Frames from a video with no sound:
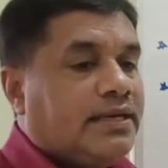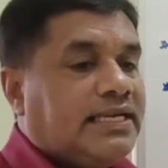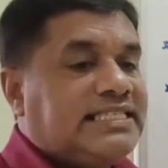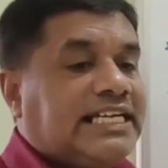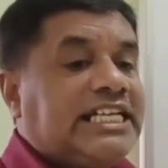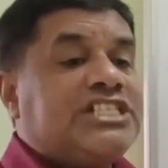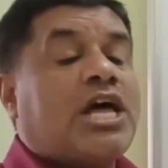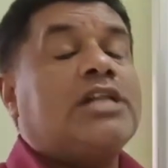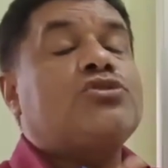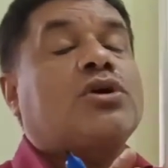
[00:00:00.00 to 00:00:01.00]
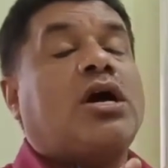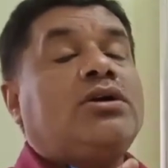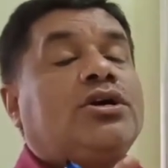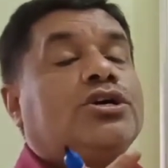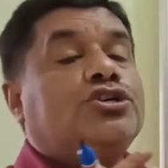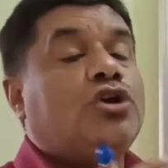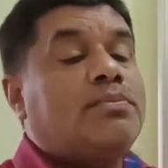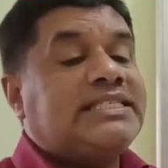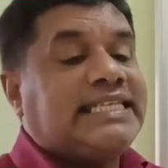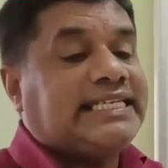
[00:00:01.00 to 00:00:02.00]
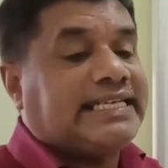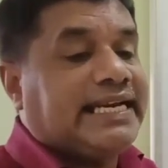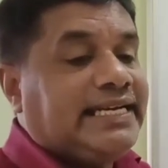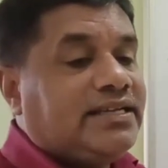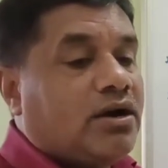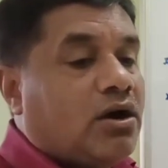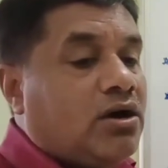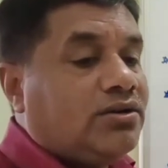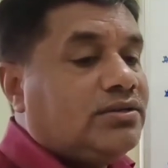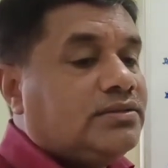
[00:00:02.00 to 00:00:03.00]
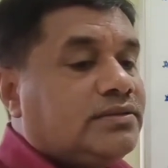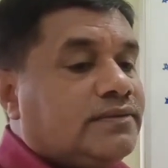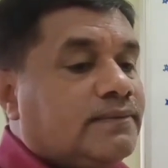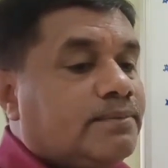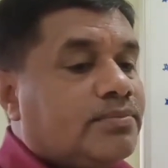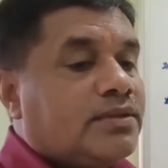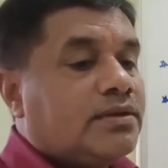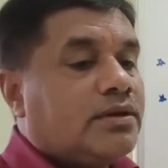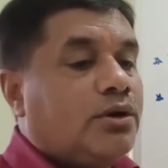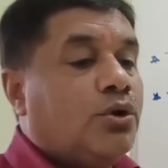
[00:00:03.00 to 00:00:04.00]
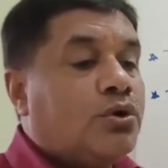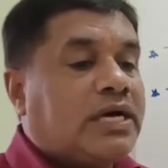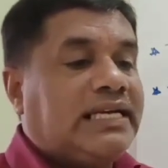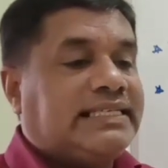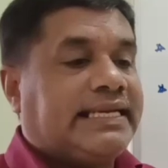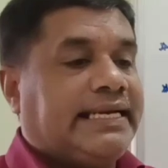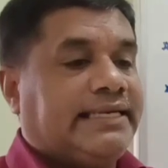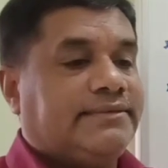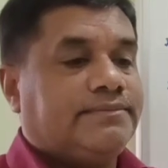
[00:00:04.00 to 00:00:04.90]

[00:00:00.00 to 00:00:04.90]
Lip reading: Yes, it is also called domestic trade or local trade.